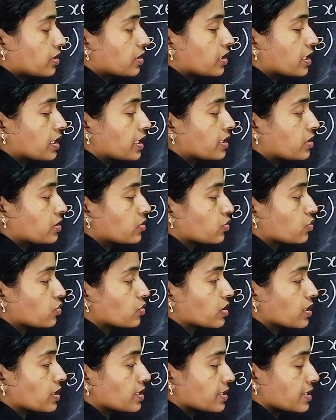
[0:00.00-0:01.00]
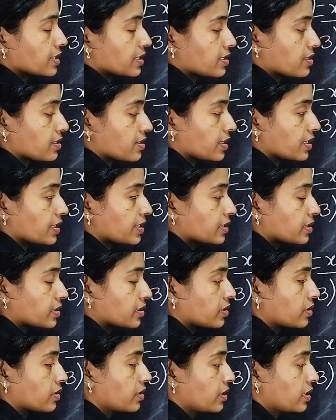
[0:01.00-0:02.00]
3 twos are 6, right?
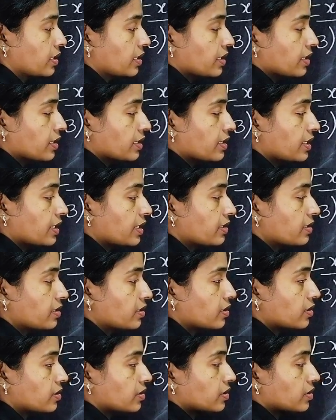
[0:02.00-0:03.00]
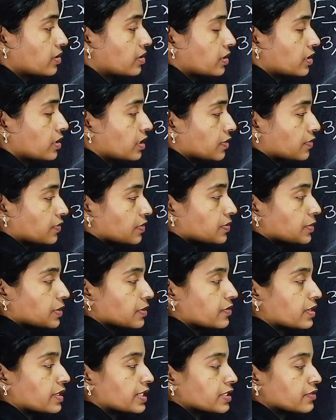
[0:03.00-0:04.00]
Then if I'm
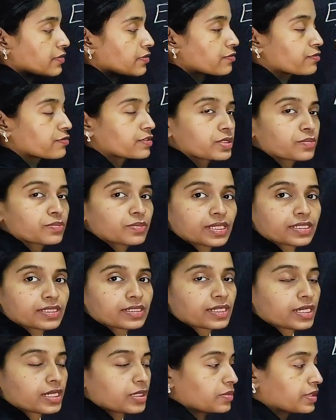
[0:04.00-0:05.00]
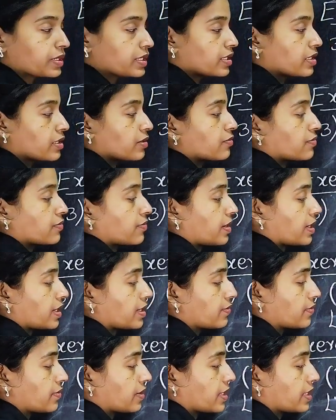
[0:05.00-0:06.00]
dividing 15 by 3, I'll be getting
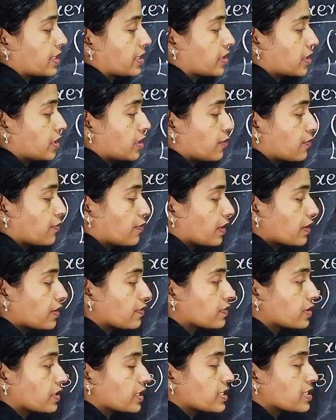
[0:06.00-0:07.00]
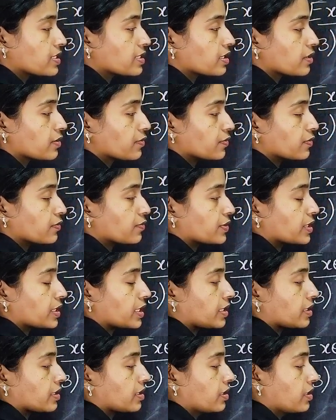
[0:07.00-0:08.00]
5, right? 5 threes are
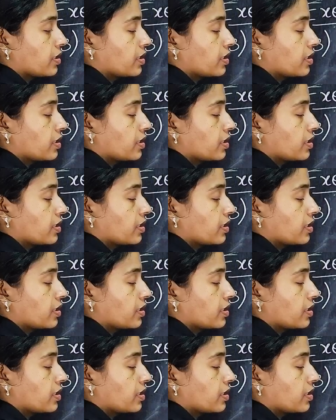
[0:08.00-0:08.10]
15.